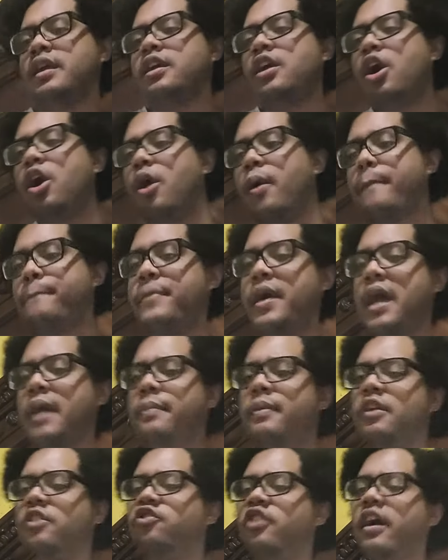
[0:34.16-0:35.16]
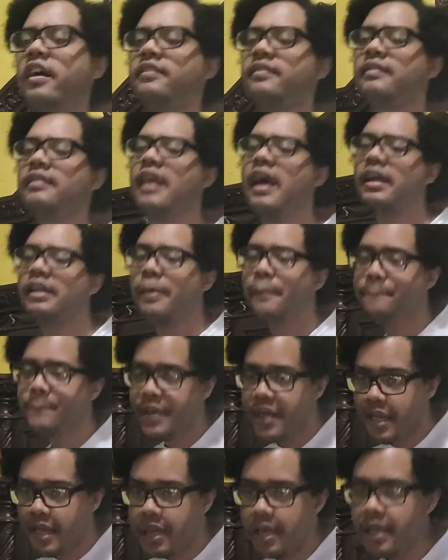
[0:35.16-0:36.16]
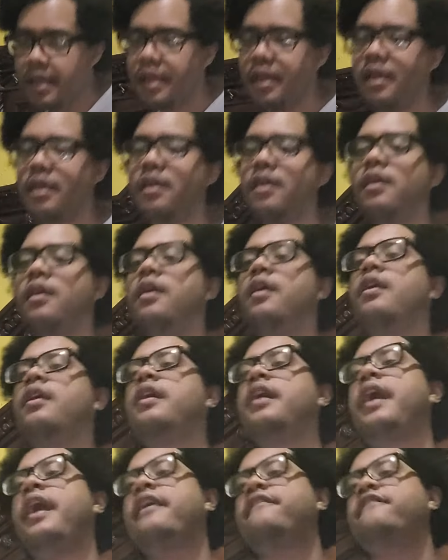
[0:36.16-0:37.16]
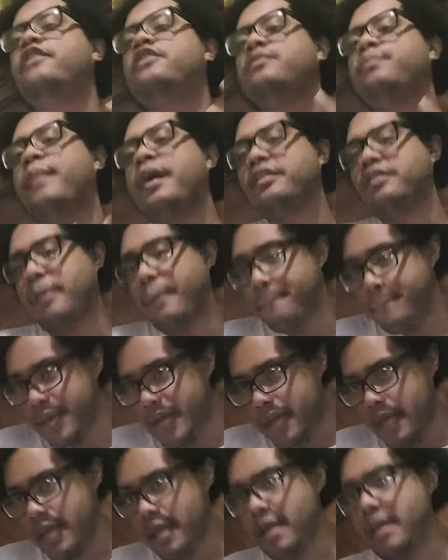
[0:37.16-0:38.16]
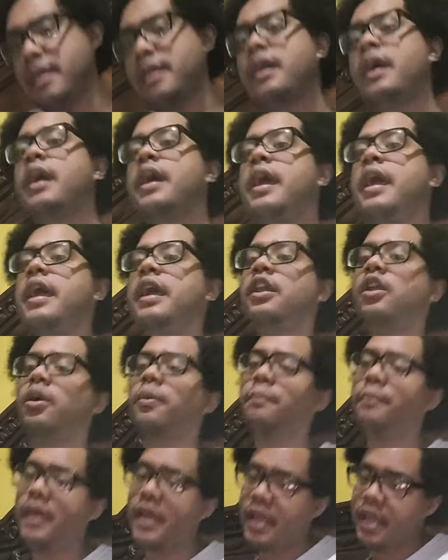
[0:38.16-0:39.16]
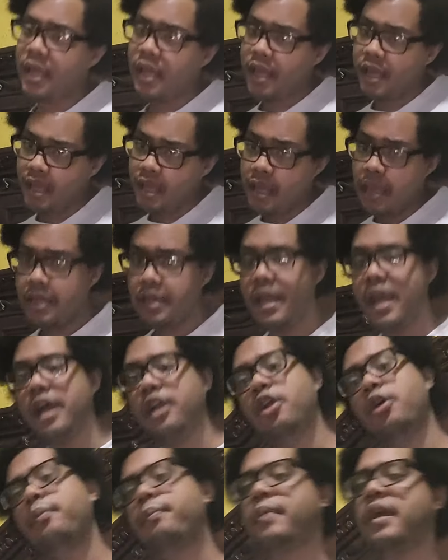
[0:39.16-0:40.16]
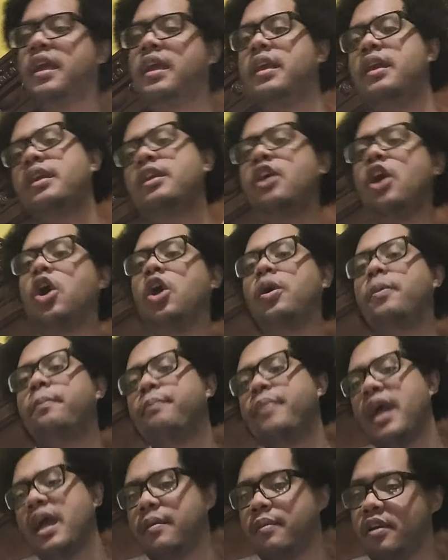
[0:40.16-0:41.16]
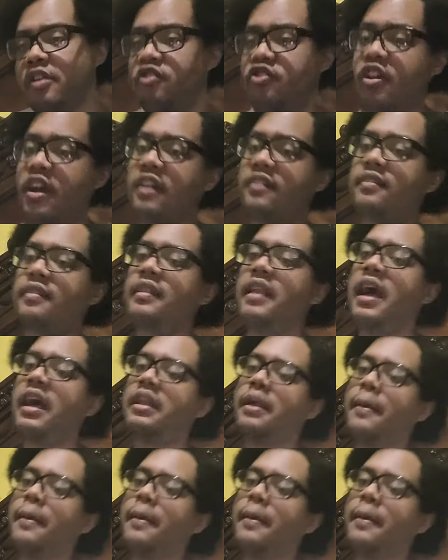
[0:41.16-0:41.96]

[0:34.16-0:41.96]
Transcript: oh baby, just let him be. Heaven's meant to be, it'll be, oh baby, just let